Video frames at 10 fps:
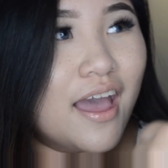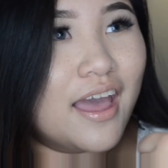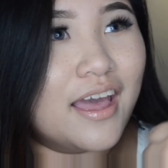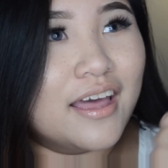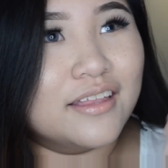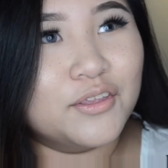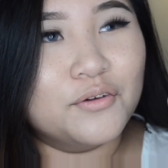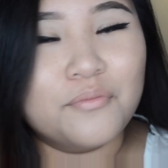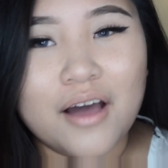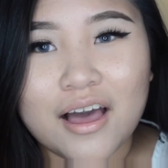And
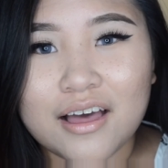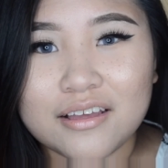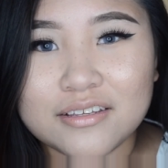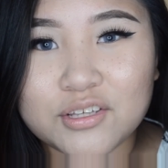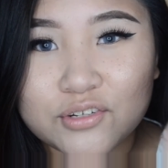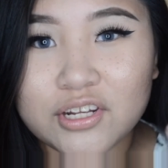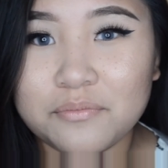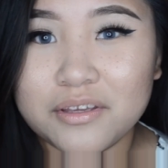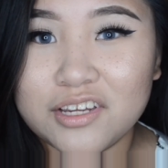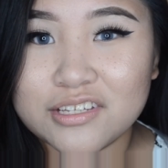yung mga social
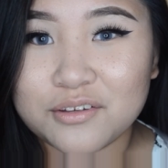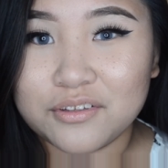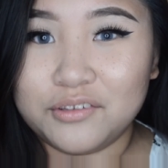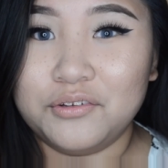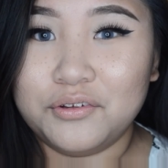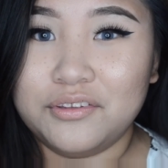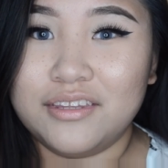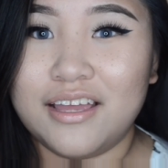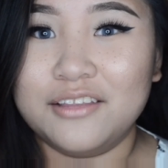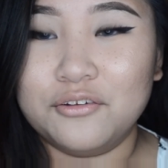medias ko
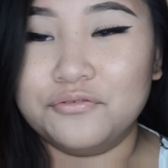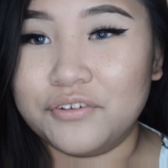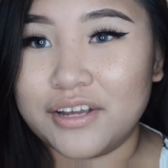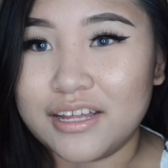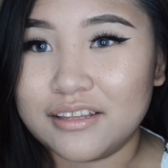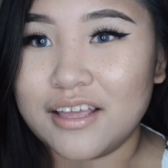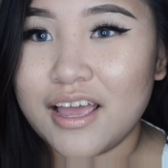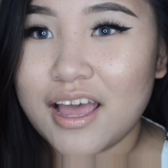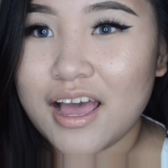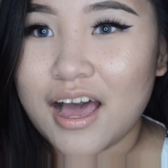nandoon din. Don't forget
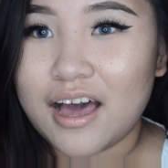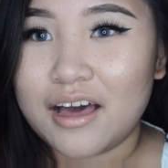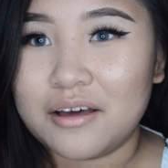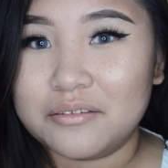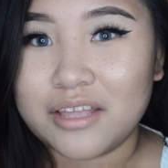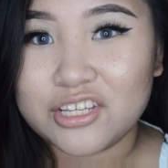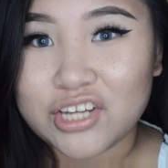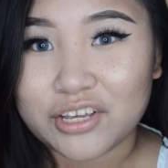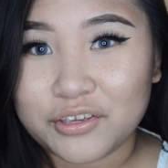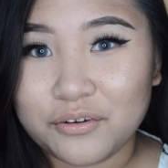na
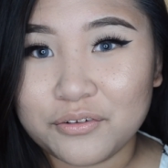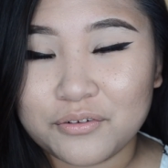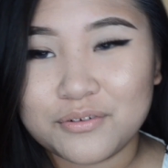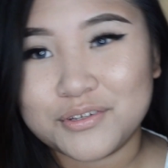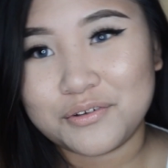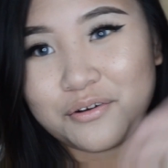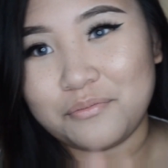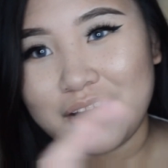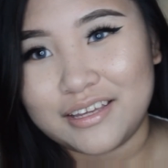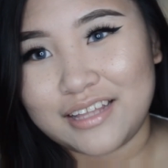i-check yon kung gusto nyo
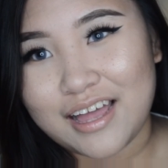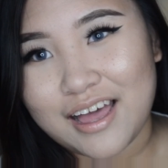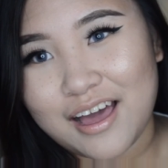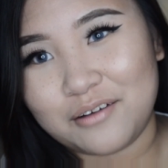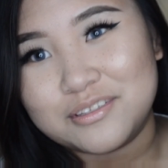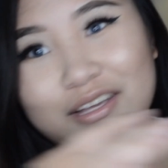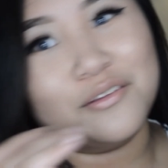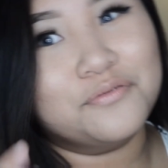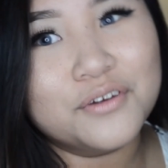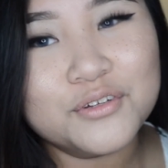makita outside
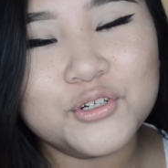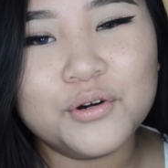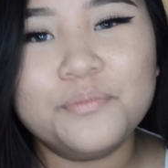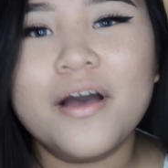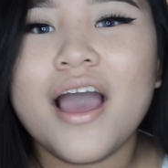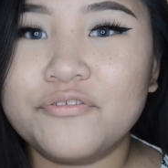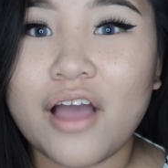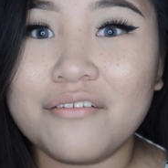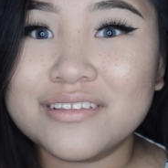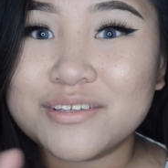of YouTube. If you
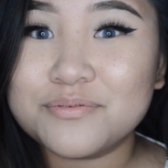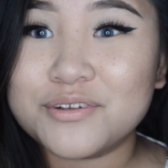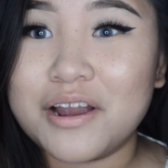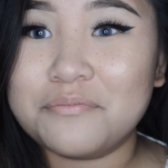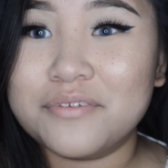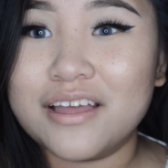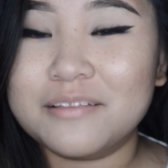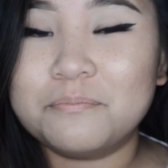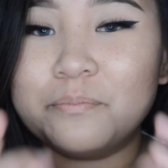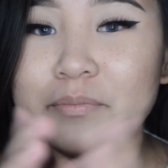haven't subscribed yet,
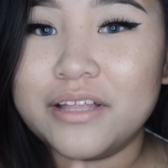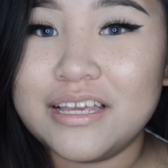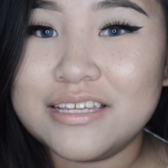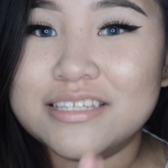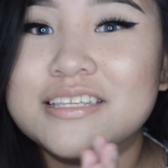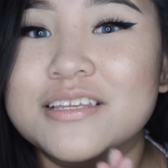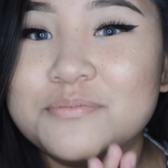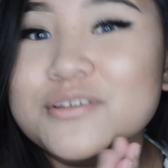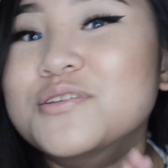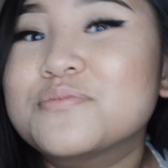please
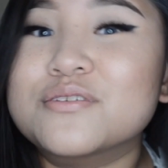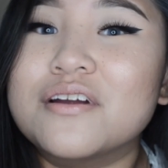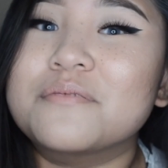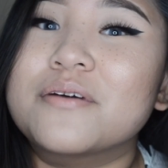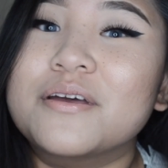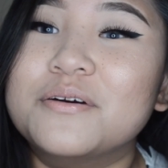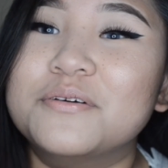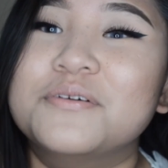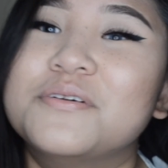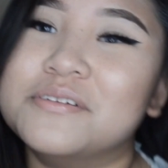mag-subscribe
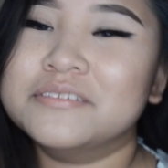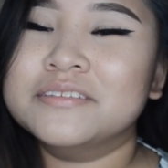kayo.